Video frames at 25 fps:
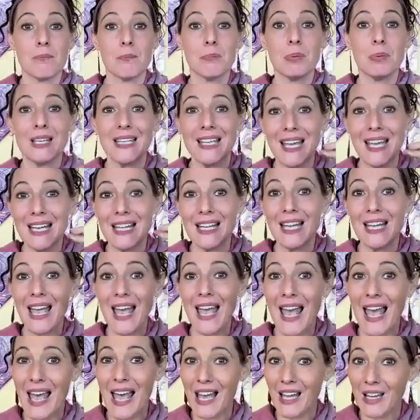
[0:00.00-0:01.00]
but getting
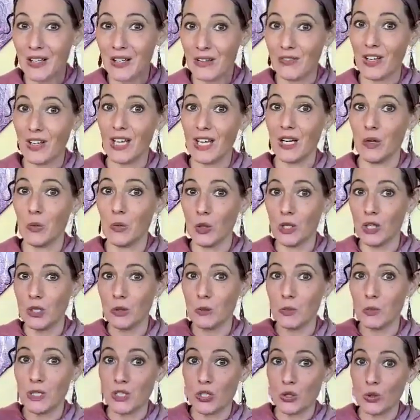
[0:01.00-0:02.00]
ahead of it. And we're
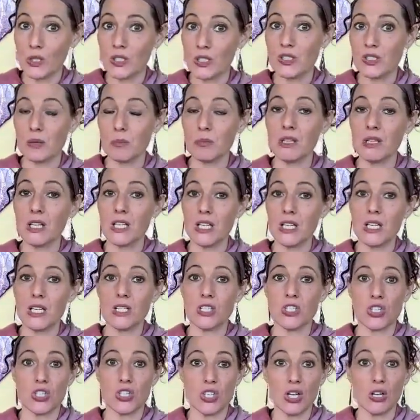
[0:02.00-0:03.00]
going to be doing some
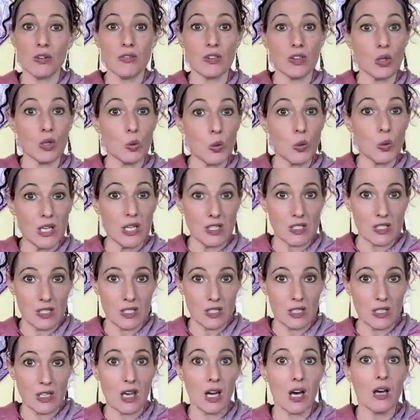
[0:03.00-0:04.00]
lineage stuff in the weeks
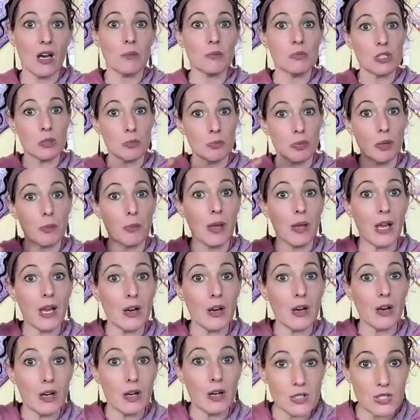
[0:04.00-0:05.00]
to come to
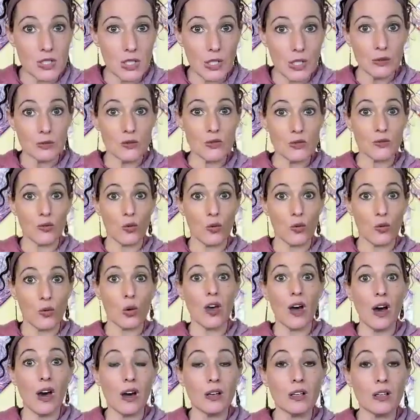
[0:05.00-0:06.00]
prepare ourselves
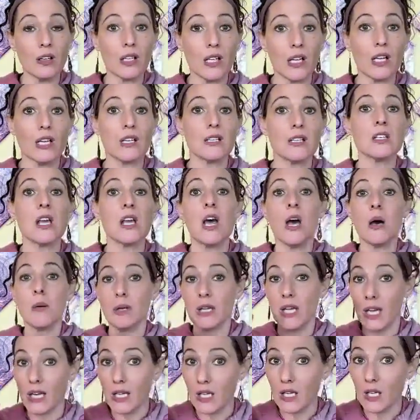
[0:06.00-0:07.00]
for the holidays,
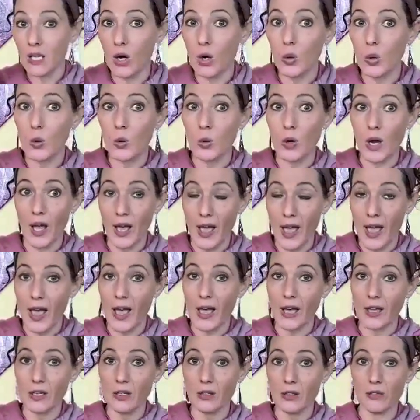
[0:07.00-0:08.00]
getting
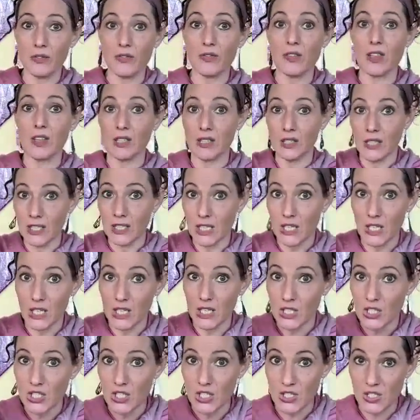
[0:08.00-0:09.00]
ahead of the
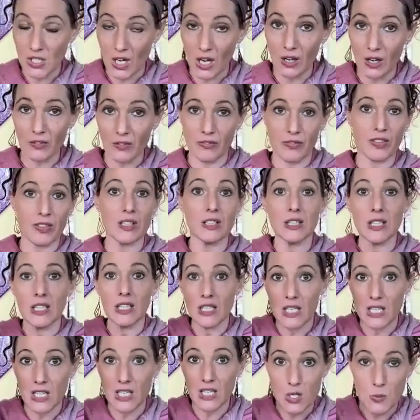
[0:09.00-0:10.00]
lineage stuff, the
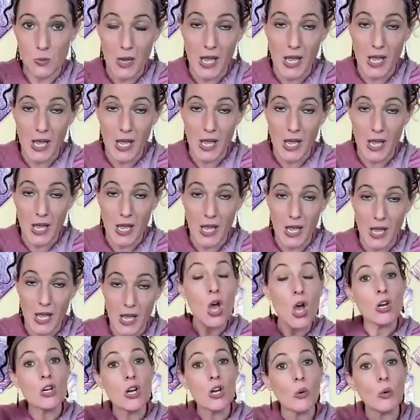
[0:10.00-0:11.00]
lineage patterns,
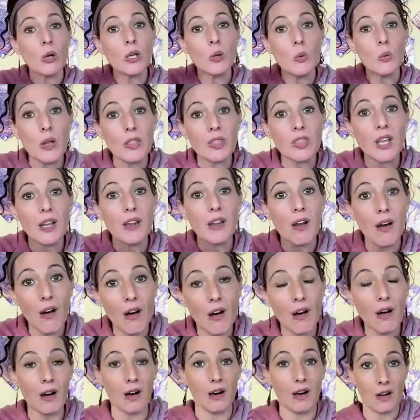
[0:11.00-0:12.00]
knowing what they
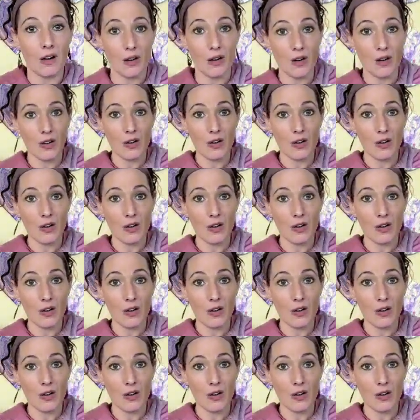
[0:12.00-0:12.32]
are.